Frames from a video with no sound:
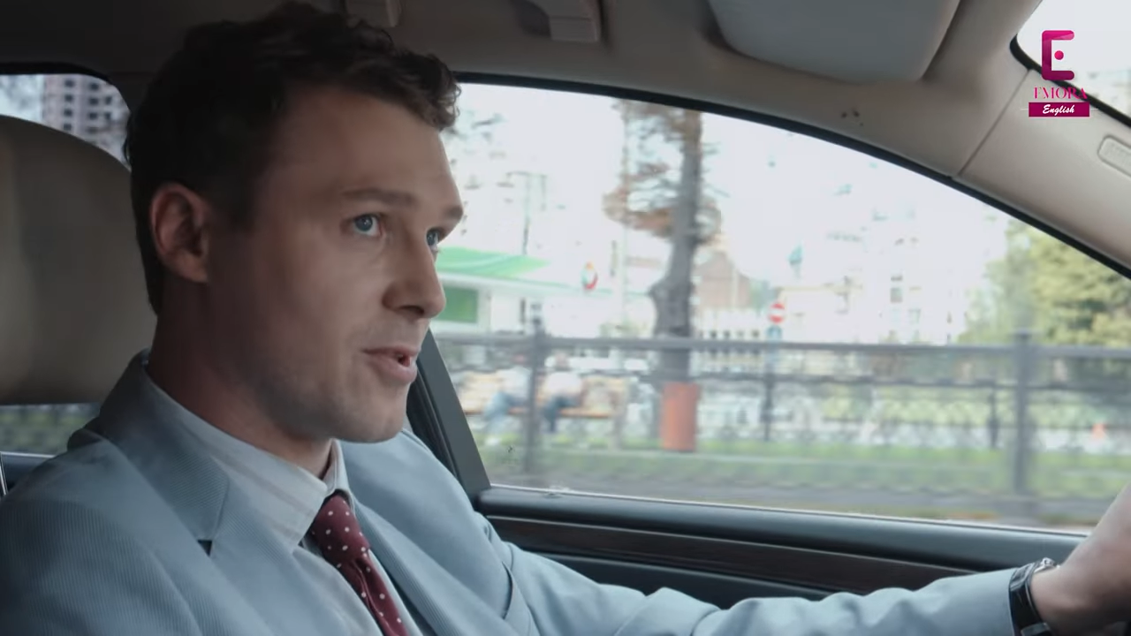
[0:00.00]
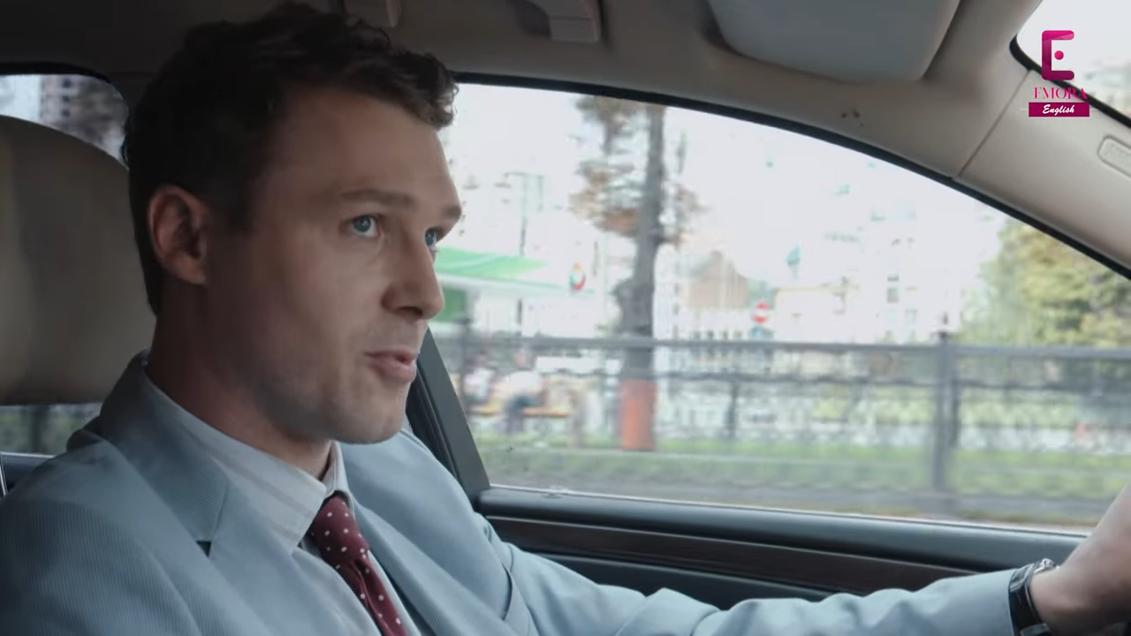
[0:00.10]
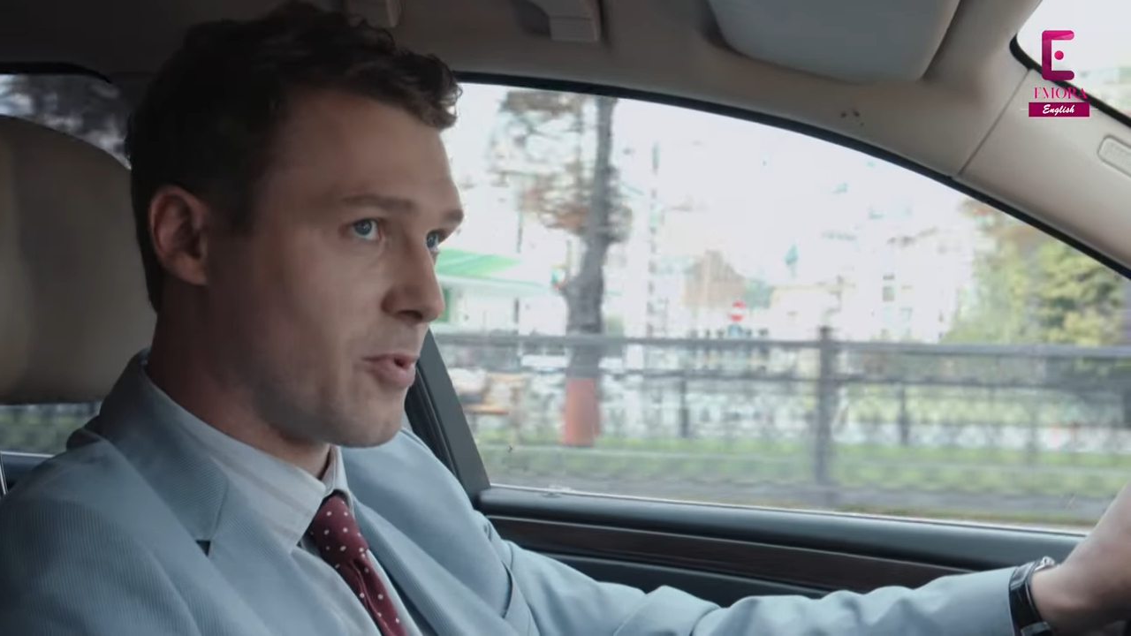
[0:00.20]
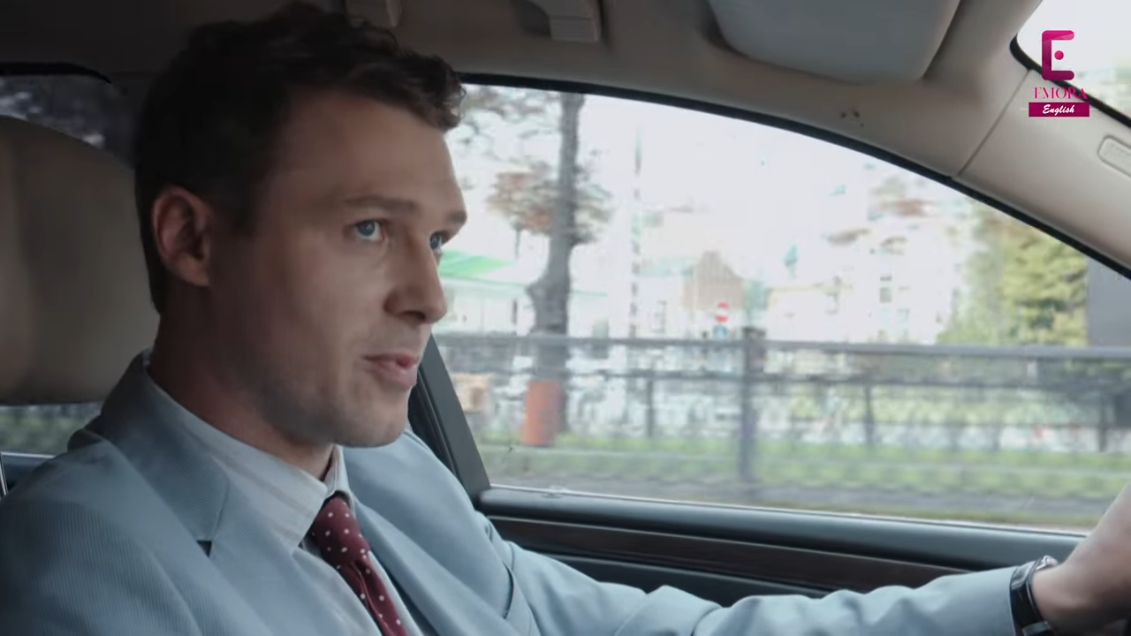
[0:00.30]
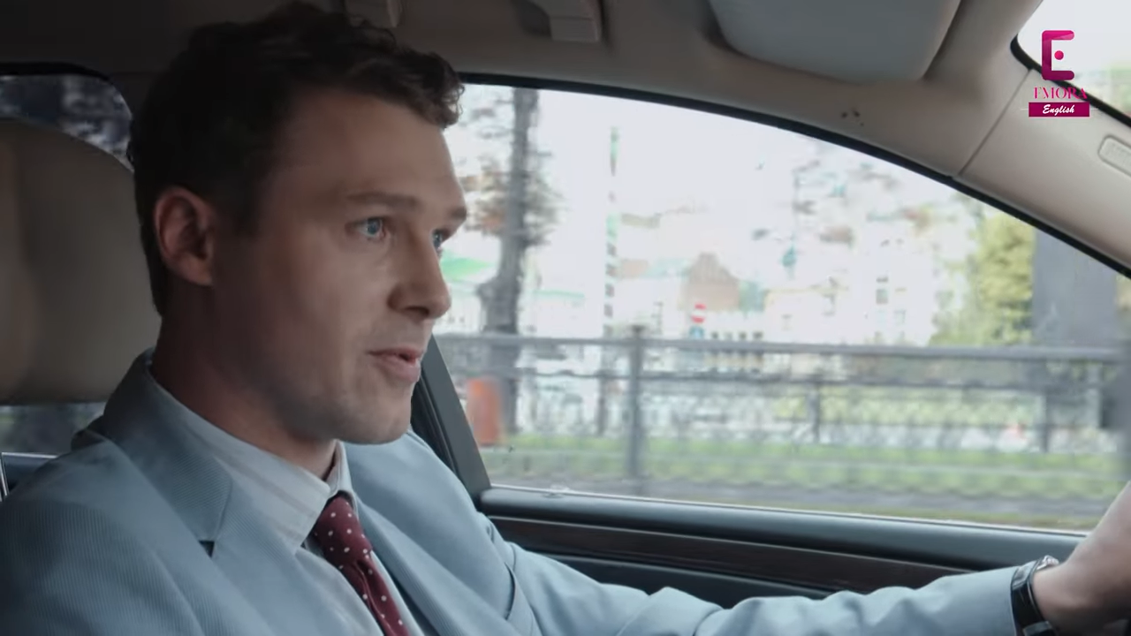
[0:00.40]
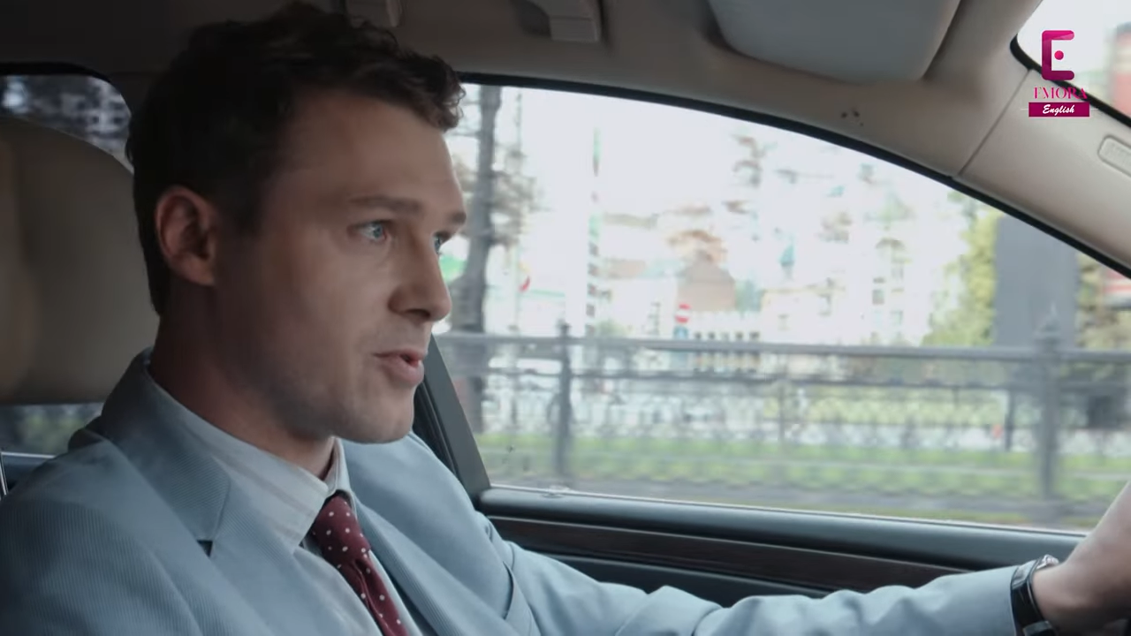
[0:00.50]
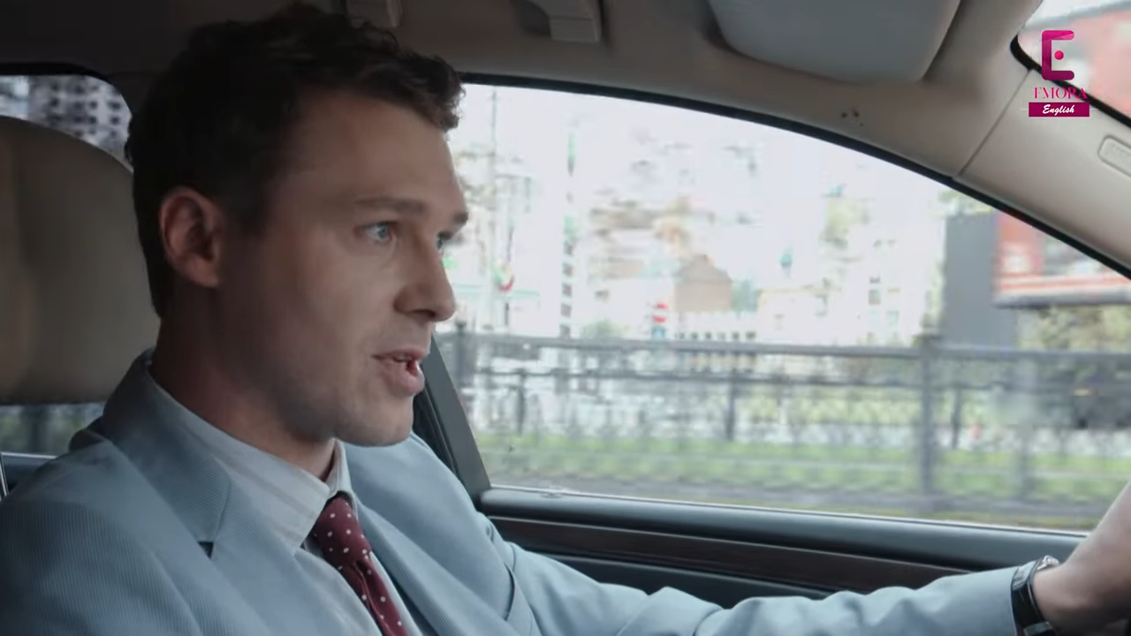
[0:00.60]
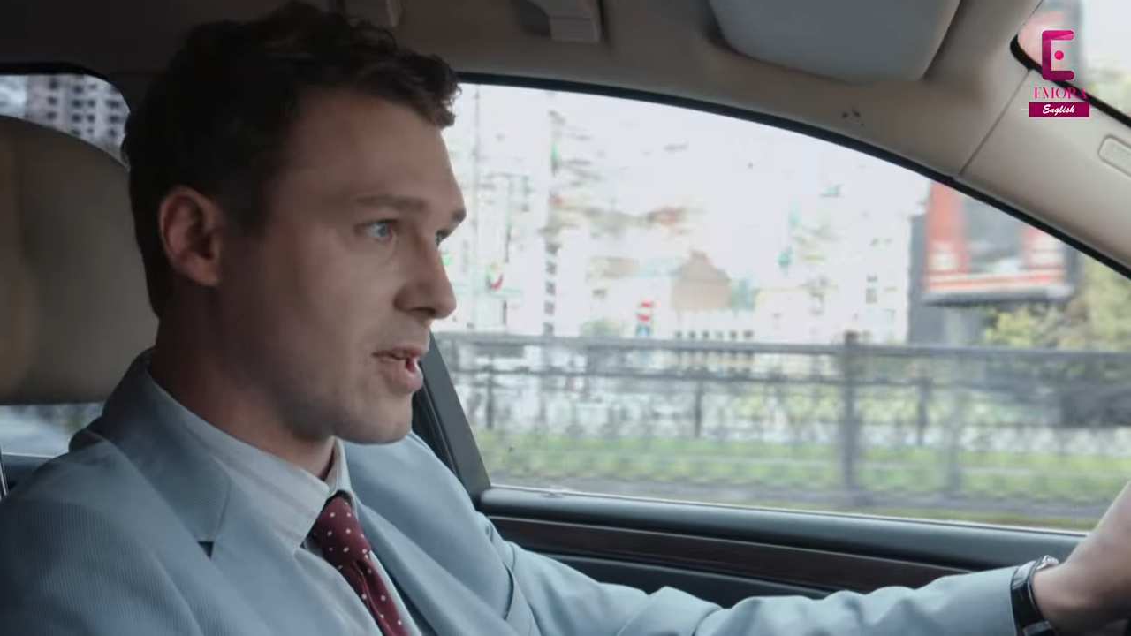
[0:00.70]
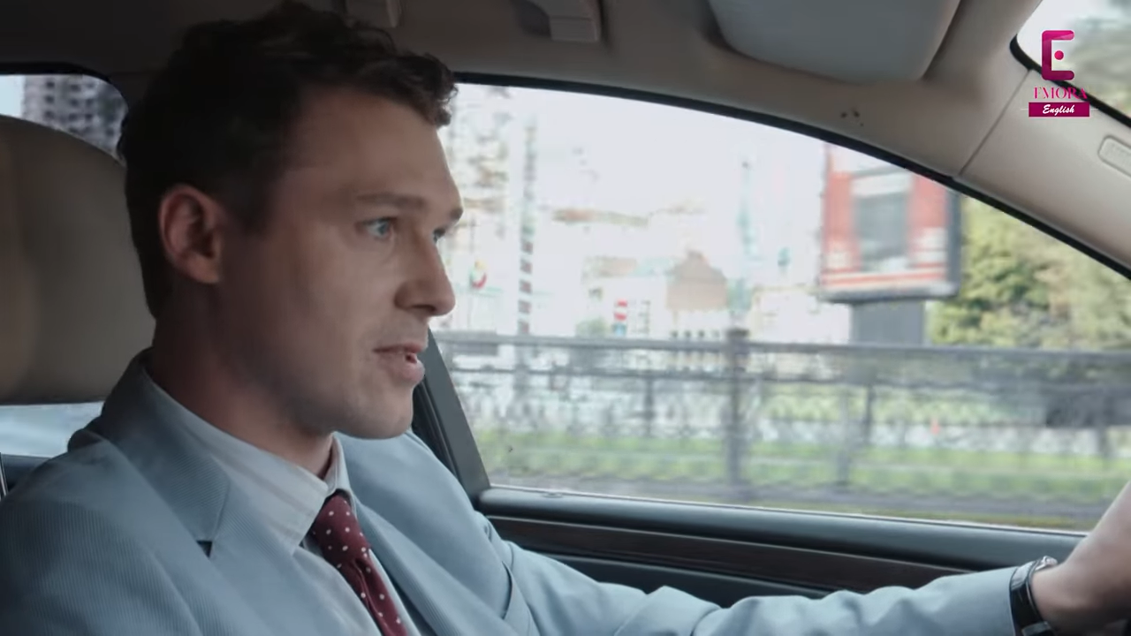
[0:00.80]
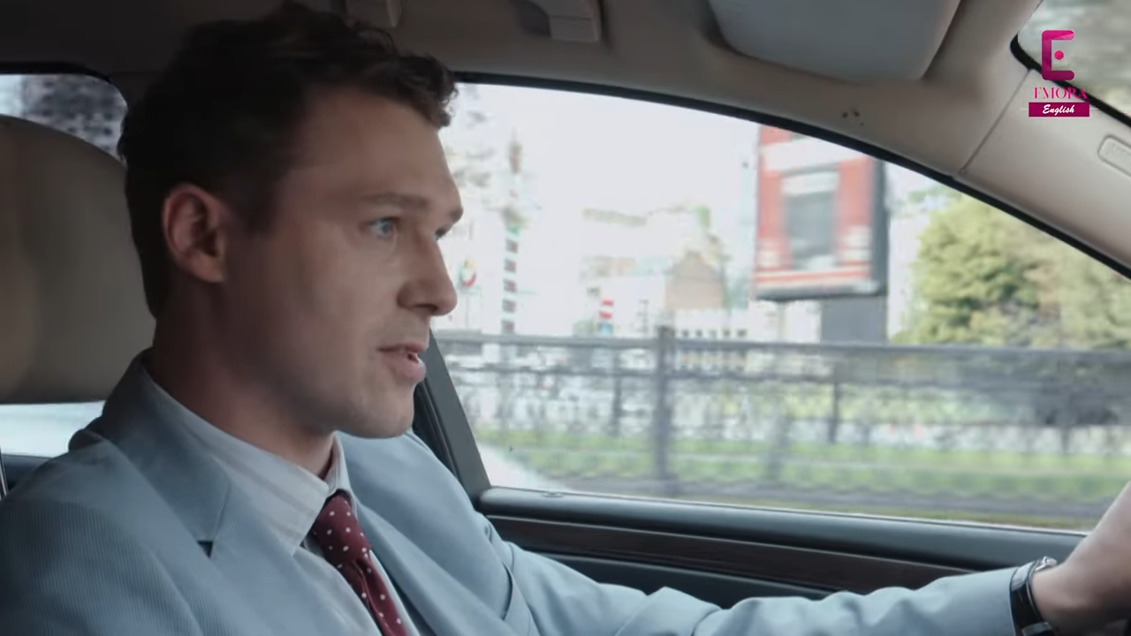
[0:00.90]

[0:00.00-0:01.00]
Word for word: problems for me in